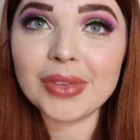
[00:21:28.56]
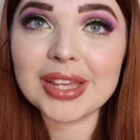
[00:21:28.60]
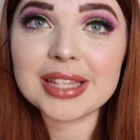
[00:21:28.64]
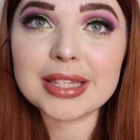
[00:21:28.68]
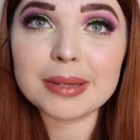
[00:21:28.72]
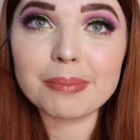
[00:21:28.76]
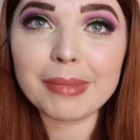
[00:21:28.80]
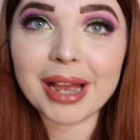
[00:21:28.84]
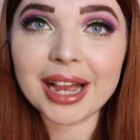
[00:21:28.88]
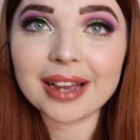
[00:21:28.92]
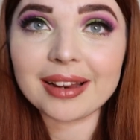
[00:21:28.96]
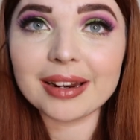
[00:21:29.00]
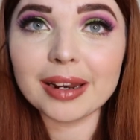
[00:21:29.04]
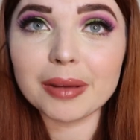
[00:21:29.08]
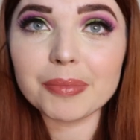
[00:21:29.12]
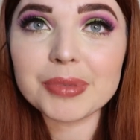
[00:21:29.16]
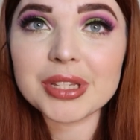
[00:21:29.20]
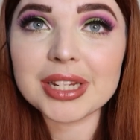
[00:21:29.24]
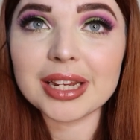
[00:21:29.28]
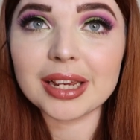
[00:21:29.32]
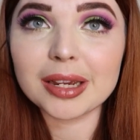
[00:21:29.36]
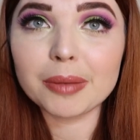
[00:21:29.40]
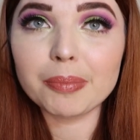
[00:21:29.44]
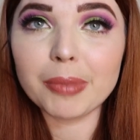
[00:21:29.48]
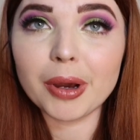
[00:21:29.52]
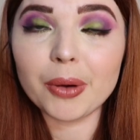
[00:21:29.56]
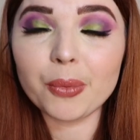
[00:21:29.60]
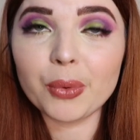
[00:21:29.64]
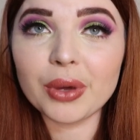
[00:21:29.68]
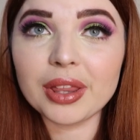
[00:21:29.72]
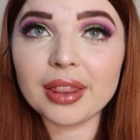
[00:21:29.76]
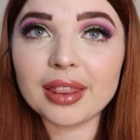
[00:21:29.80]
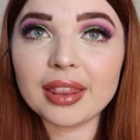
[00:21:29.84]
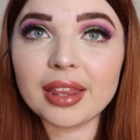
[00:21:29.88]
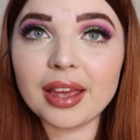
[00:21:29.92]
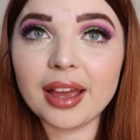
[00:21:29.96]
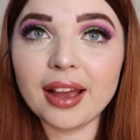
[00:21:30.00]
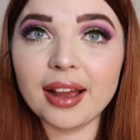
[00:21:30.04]
it's a MAC lipstick, but
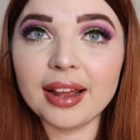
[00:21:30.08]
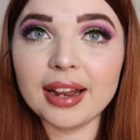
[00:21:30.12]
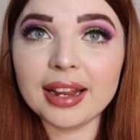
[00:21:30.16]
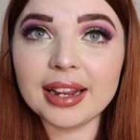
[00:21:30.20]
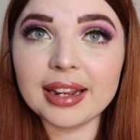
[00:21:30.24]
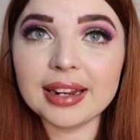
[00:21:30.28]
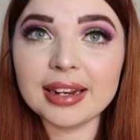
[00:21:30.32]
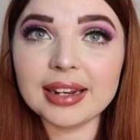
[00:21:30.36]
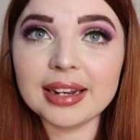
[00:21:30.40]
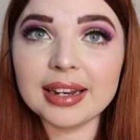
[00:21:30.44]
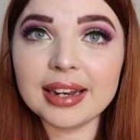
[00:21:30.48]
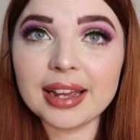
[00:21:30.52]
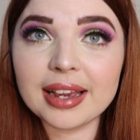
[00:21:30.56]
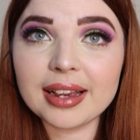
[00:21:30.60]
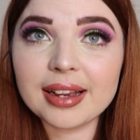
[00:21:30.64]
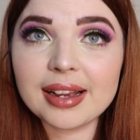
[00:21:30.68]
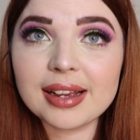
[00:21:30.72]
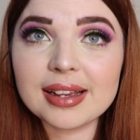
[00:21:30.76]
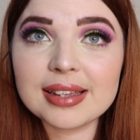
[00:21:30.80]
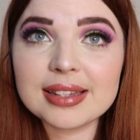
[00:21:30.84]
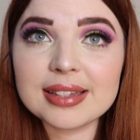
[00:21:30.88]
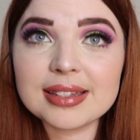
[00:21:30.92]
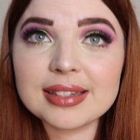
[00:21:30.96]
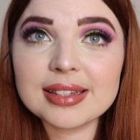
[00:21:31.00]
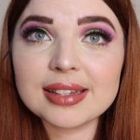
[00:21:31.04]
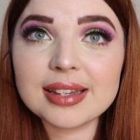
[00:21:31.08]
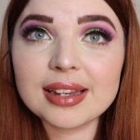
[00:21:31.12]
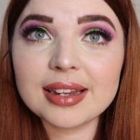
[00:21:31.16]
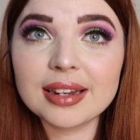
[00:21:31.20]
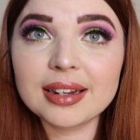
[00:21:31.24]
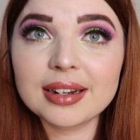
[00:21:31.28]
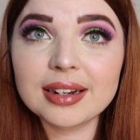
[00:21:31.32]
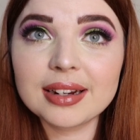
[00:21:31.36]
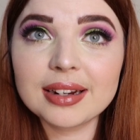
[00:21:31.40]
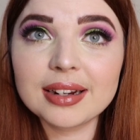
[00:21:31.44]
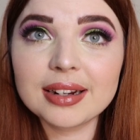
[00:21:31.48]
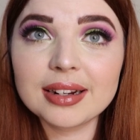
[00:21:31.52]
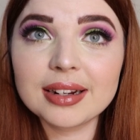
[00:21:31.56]
with a NYX
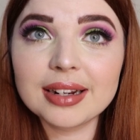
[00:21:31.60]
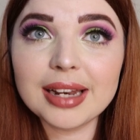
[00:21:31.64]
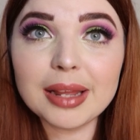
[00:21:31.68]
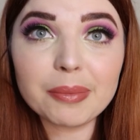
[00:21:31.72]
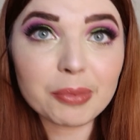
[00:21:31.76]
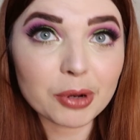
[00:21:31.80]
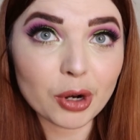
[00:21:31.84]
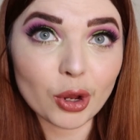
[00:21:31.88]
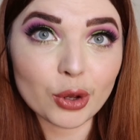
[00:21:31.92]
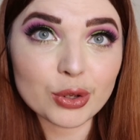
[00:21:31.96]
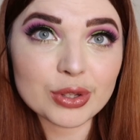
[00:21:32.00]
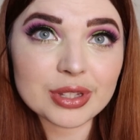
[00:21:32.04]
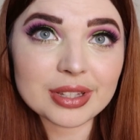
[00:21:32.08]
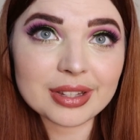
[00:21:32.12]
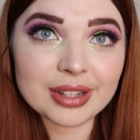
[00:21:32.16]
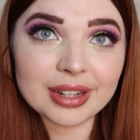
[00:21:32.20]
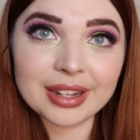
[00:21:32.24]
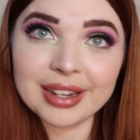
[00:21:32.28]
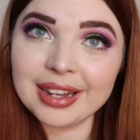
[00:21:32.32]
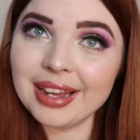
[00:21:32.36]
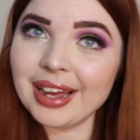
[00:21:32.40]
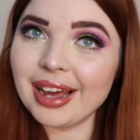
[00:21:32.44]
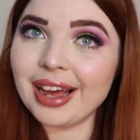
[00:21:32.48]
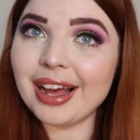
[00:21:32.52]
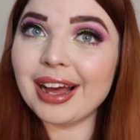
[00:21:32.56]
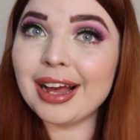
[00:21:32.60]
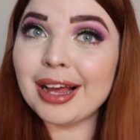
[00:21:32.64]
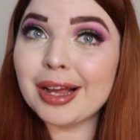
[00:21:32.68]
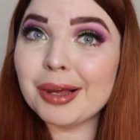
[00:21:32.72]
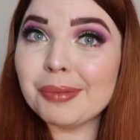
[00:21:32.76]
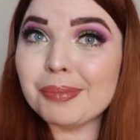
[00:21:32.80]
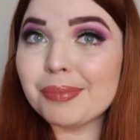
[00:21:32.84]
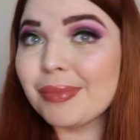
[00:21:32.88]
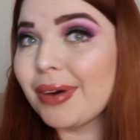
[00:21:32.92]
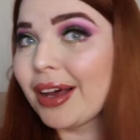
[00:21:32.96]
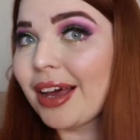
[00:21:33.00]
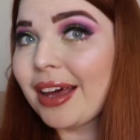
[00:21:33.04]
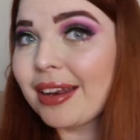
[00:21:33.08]
lip gloss,
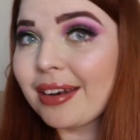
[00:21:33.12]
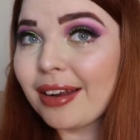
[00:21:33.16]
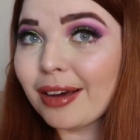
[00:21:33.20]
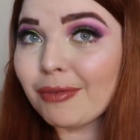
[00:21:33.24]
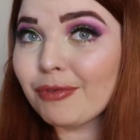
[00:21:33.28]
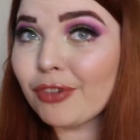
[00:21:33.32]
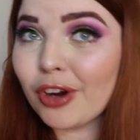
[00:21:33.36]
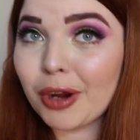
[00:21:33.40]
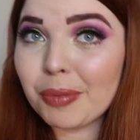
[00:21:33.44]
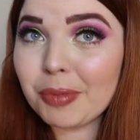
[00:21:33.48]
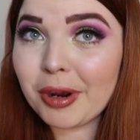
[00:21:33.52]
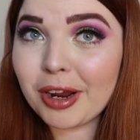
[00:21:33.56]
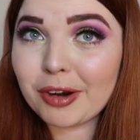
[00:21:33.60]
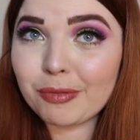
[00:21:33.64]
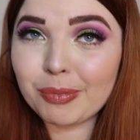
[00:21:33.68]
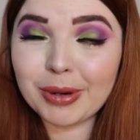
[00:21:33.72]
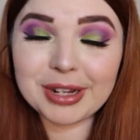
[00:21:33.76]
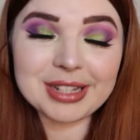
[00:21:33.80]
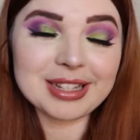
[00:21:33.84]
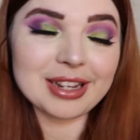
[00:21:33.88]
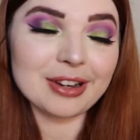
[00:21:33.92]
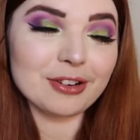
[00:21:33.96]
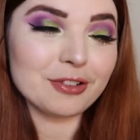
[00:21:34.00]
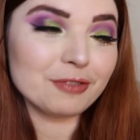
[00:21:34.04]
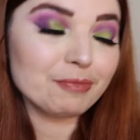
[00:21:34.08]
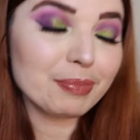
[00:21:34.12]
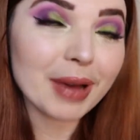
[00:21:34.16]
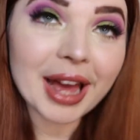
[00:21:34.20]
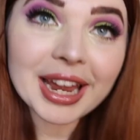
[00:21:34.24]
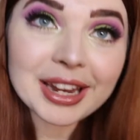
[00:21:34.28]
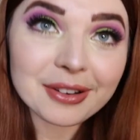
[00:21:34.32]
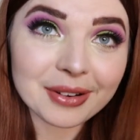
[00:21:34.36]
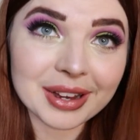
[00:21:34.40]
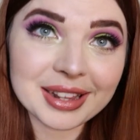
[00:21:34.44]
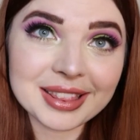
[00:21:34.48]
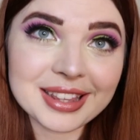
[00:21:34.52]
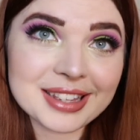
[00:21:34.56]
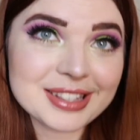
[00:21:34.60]
and I'm very proud of myself. But
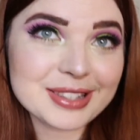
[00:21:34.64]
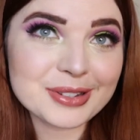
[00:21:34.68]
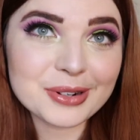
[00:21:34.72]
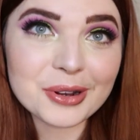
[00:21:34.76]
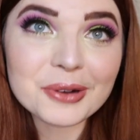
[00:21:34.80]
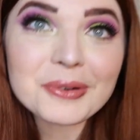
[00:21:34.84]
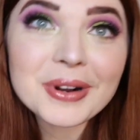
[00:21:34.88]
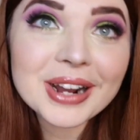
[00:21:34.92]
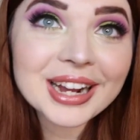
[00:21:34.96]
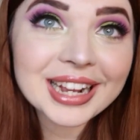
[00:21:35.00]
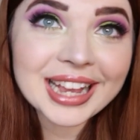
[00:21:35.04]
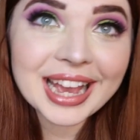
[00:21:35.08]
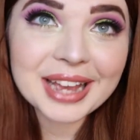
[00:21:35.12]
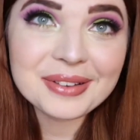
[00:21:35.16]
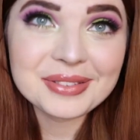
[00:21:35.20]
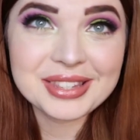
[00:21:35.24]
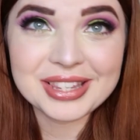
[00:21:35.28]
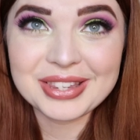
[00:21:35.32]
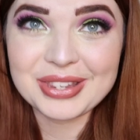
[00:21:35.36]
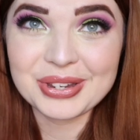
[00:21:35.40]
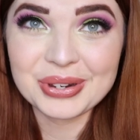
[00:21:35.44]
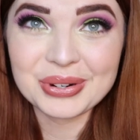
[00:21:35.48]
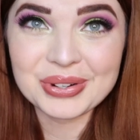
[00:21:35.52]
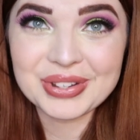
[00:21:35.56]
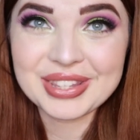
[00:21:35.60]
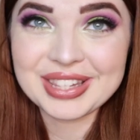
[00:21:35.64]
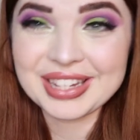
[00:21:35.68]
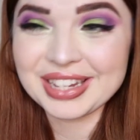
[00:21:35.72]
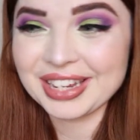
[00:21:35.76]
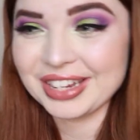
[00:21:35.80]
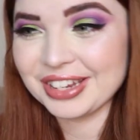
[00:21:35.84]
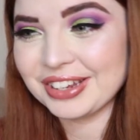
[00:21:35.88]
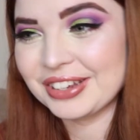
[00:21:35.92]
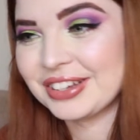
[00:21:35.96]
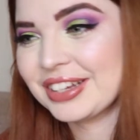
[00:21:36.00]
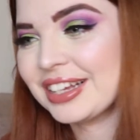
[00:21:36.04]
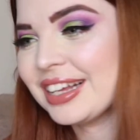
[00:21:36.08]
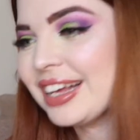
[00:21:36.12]
anyway, that's not what I came to talk to
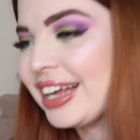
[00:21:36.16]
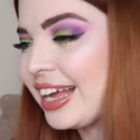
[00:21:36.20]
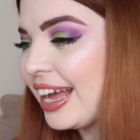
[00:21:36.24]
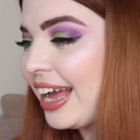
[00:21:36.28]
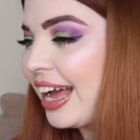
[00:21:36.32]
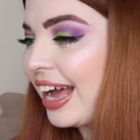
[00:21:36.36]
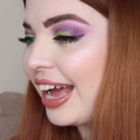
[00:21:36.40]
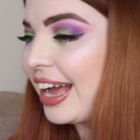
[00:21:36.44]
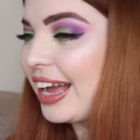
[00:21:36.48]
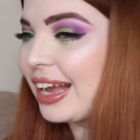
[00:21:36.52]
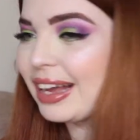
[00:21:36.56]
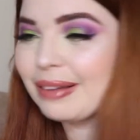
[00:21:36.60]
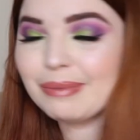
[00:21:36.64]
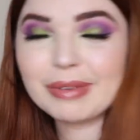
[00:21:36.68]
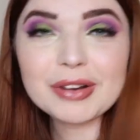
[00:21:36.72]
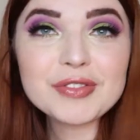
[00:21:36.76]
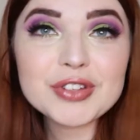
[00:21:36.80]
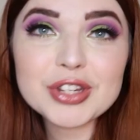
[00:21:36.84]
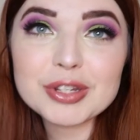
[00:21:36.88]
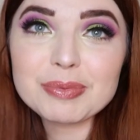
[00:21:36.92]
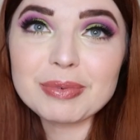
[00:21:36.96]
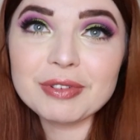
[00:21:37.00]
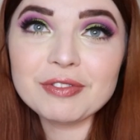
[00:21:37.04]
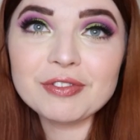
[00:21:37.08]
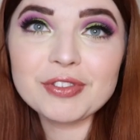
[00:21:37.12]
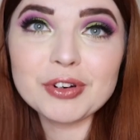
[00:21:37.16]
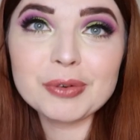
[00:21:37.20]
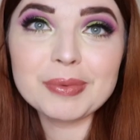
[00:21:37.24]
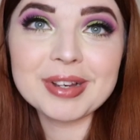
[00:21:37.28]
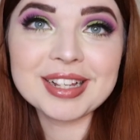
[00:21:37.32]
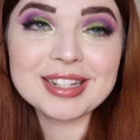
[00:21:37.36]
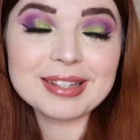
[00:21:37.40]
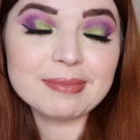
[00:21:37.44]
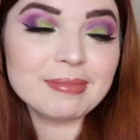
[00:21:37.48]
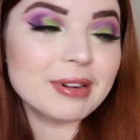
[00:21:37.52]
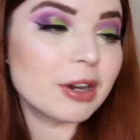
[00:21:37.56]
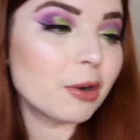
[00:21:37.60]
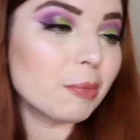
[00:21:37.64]
you. I've just been
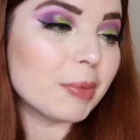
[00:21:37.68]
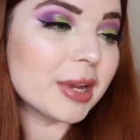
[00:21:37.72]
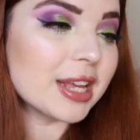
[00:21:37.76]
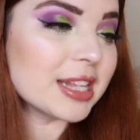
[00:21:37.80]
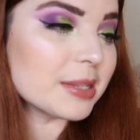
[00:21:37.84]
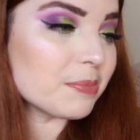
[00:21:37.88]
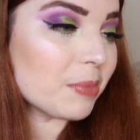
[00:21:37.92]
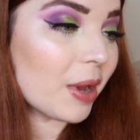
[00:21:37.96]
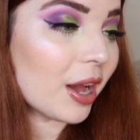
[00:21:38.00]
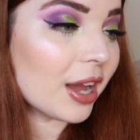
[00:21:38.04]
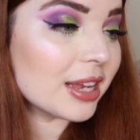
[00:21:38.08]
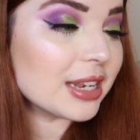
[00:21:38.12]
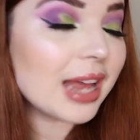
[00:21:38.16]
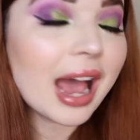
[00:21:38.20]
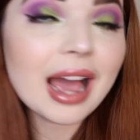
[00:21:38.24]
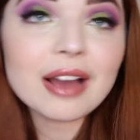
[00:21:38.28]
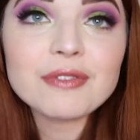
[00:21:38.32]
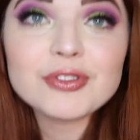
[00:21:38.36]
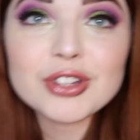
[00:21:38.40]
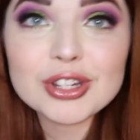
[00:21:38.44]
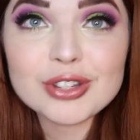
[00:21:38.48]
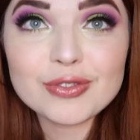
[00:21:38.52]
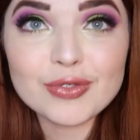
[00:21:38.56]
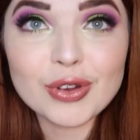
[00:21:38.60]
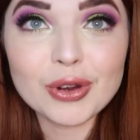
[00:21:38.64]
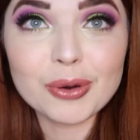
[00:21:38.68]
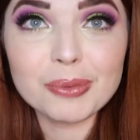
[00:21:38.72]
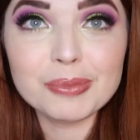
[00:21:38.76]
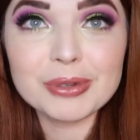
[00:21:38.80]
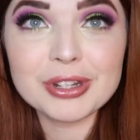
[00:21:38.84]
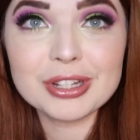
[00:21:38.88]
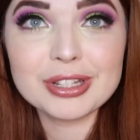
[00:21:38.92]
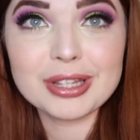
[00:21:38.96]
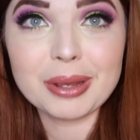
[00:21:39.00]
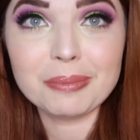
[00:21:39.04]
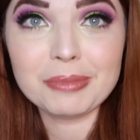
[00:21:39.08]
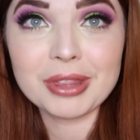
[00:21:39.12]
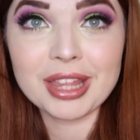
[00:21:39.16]
filming some little bits, but I have just filmed
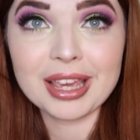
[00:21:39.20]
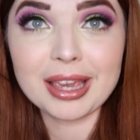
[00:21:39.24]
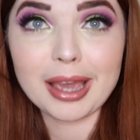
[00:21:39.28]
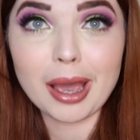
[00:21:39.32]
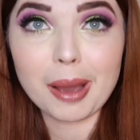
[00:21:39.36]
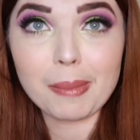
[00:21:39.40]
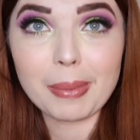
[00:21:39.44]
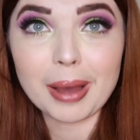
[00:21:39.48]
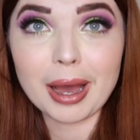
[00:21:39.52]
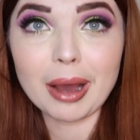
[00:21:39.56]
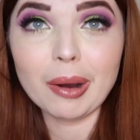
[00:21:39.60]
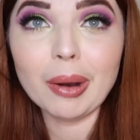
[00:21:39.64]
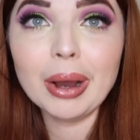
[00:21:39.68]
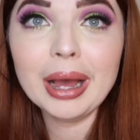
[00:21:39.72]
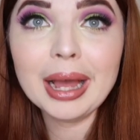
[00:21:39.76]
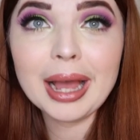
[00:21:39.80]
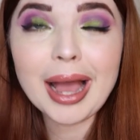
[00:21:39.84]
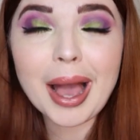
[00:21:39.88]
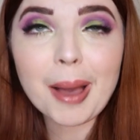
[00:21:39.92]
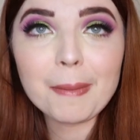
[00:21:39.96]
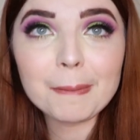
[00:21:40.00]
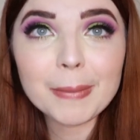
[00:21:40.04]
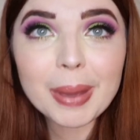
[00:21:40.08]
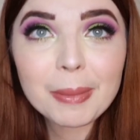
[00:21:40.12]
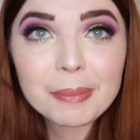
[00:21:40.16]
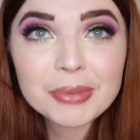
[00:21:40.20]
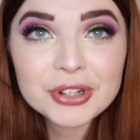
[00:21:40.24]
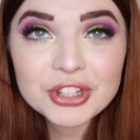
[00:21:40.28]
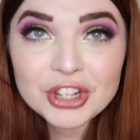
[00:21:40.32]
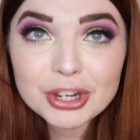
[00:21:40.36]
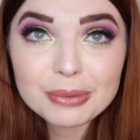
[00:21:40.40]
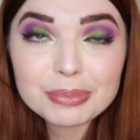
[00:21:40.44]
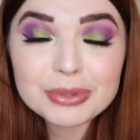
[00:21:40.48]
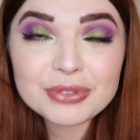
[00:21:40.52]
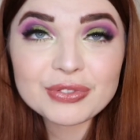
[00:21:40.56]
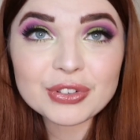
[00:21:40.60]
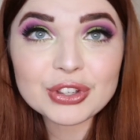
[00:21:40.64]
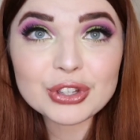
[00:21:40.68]
something about
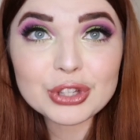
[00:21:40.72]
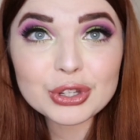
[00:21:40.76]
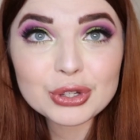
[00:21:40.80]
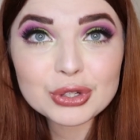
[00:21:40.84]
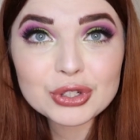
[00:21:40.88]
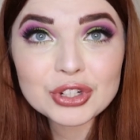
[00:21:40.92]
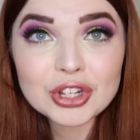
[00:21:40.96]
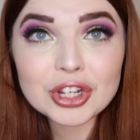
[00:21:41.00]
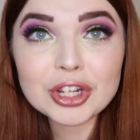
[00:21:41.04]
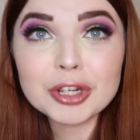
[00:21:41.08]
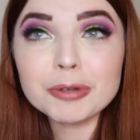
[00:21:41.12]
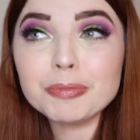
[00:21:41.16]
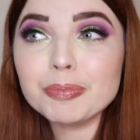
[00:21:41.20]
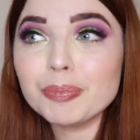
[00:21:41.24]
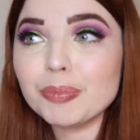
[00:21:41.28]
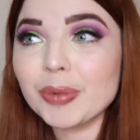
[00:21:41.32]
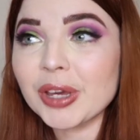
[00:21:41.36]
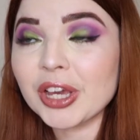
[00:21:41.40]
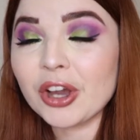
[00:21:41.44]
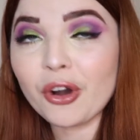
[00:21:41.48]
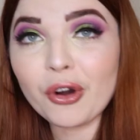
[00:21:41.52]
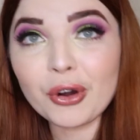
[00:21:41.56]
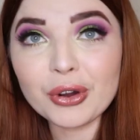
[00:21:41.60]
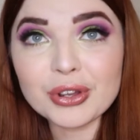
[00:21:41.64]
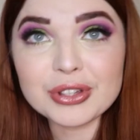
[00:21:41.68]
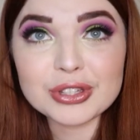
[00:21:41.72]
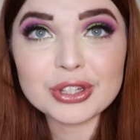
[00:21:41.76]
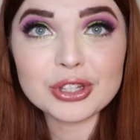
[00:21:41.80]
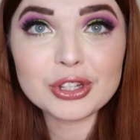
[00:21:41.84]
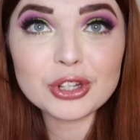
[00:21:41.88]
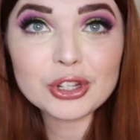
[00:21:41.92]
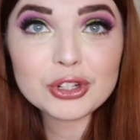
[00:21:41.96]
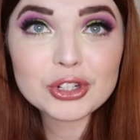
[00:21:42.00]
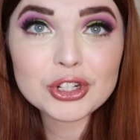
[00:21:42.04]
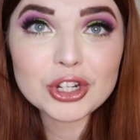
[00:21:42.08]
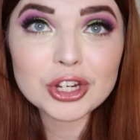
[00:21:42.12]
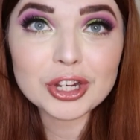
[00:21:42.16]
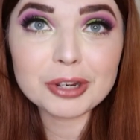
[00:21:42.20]
memberships for YouTube, because
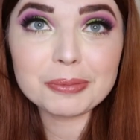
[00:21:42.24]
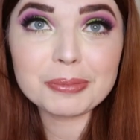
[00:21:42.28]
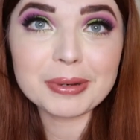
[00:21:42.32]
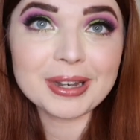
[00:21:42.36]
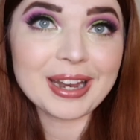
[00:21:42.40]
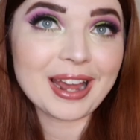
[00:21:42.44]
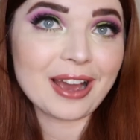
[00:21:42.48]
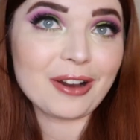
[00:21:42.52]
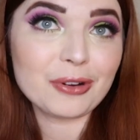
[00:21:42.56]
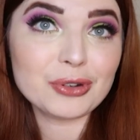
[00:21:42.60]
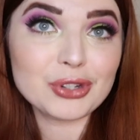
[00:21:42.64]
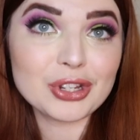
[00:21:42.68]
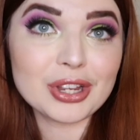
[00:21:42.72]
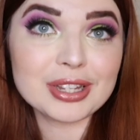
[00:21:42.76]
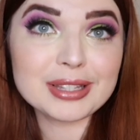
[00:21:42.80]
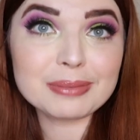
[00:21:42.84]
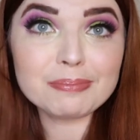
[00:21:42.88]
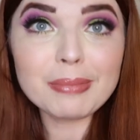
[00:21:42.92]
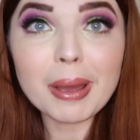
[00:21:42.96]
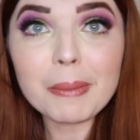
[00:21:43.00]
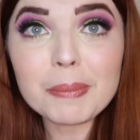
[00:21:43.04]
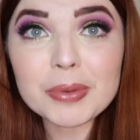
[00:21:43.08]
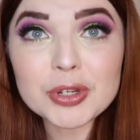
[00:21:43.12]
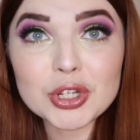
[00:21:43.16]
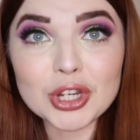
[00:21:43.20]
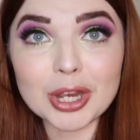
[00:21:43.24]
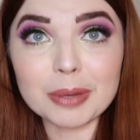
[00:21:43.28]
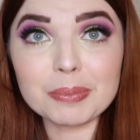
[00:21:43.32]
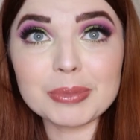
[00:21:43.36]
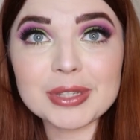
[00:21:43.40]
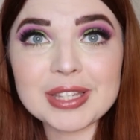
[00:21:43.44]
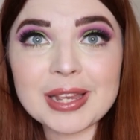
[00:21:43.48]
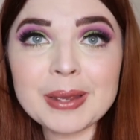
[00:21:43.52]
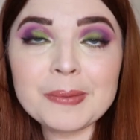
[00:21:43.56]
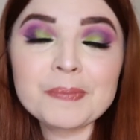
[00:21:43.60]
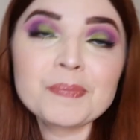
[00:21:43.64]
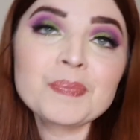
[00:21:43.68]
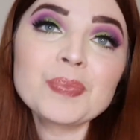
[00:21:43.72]
YouTube now does
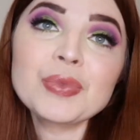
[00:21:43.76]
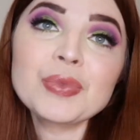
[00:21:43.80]
memberships.